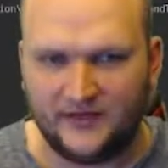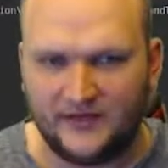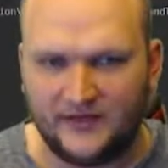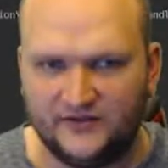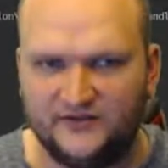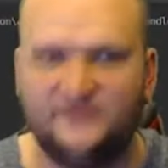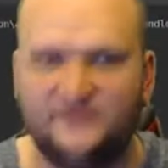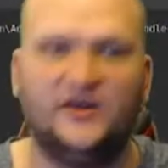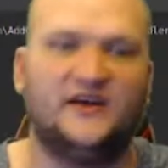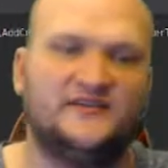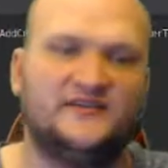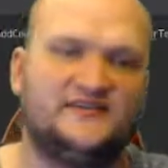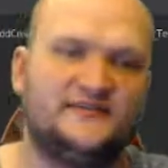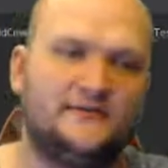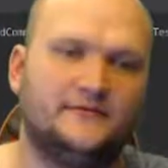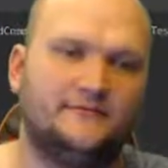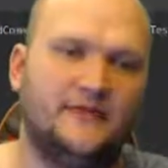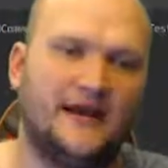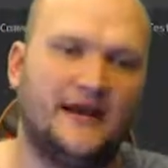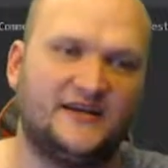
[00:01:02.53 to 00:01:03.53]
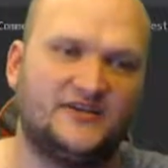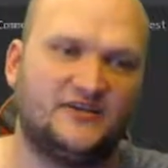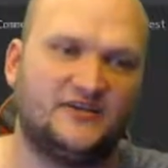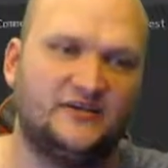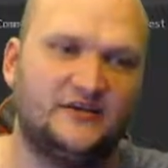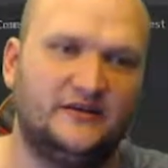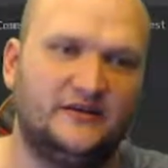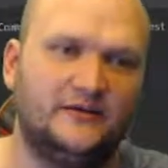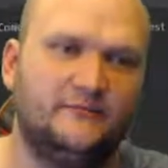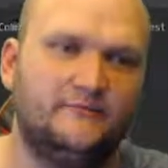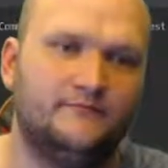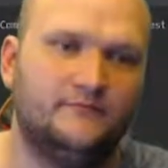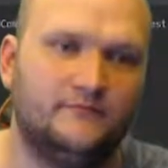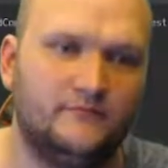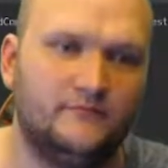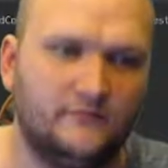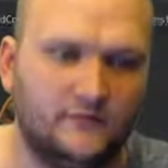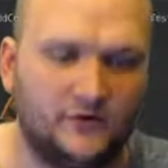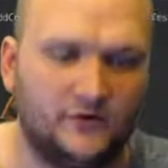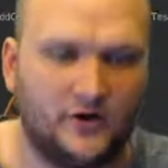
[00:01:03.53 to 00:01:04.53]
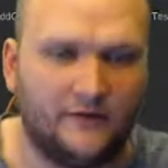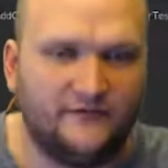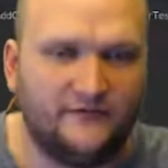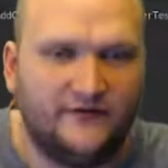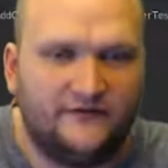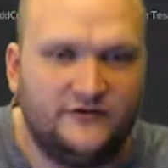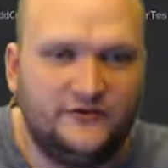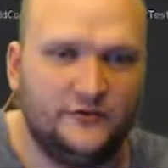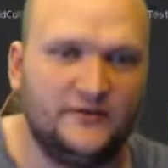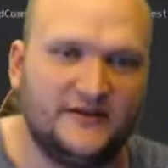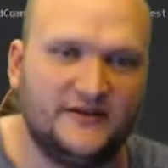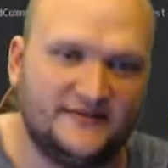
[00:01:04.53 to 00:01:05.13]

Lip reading: does actually come with unit